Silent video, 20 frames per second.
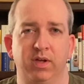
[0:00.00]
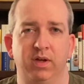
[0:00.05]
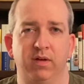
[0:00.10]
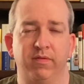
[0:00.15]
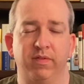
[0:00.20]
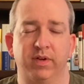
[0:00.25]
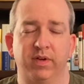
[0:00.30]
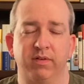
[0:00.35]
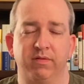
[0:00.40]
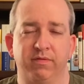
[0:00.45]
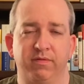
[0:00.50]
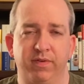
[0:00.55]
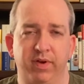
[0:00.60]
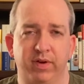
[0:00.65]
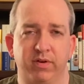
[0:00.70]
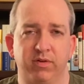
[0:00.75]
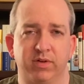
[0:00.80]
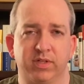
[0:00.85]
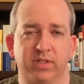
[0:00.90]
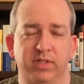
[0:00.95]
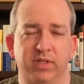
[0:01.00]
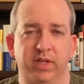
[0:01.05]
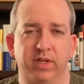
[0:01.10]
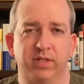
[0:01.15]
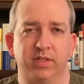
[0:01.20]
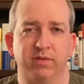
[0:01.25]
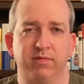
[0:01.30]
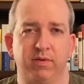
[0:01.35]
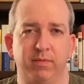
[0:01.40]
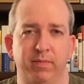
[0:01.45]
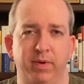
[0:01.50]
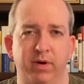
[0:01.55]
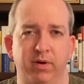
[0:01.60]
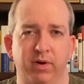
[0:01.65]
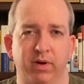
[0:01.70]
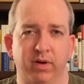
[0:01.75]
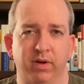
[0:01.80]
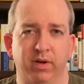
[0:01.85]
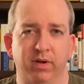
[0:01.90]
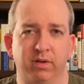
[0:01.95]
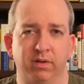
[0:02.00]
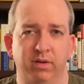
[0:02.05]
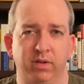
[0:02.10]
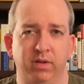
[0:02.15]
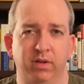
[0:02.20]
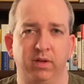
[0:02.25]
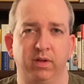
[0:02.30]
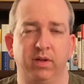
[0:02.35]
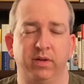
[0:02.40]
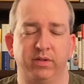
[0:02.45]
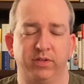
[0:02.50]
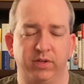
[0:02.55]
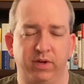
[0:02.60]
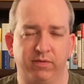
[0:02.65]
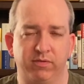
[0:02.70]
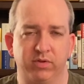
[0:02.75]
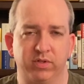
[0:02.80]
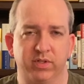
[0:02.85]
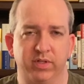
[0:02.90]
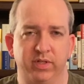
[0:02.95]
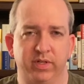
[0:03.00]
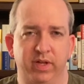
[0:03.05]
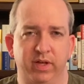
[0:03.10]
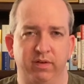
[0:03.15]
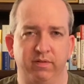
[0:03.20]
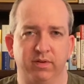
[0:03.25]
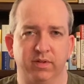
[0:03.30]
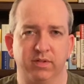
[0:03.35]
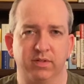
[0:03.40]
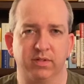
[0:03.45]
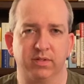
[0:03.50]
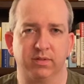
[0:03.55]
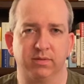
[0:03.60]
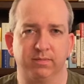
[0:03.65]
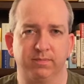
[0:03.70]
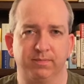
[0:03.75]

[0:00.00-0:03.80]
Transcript: of the Confederate States of America, Jefferson Davis.